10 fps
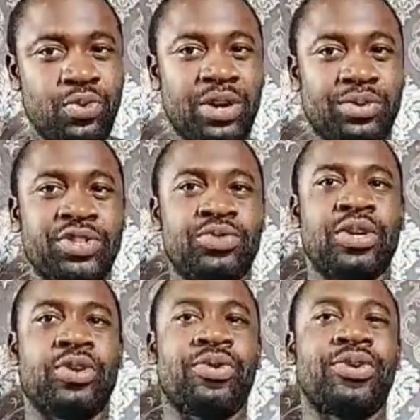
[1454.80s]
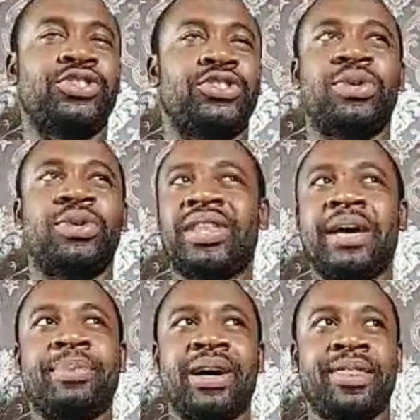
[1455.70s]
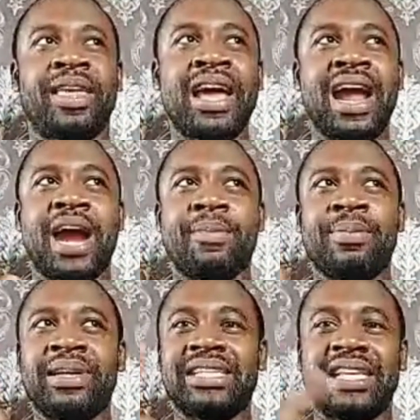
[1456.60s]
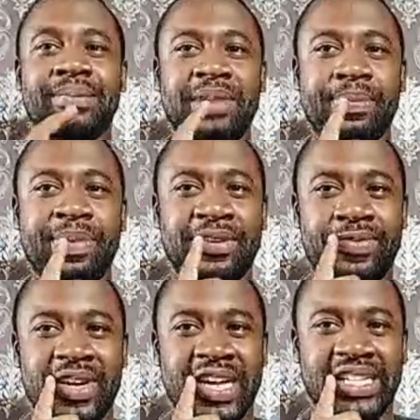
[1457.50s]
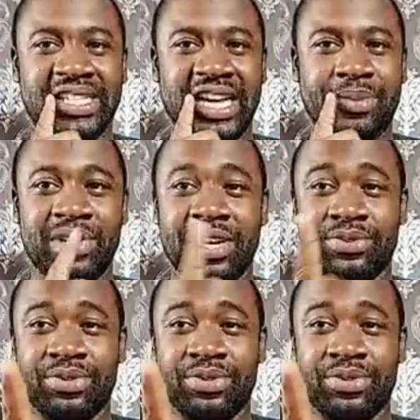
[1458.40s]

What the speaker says: who are going to encourage you on that path. I remember telling my best friend at the time when I was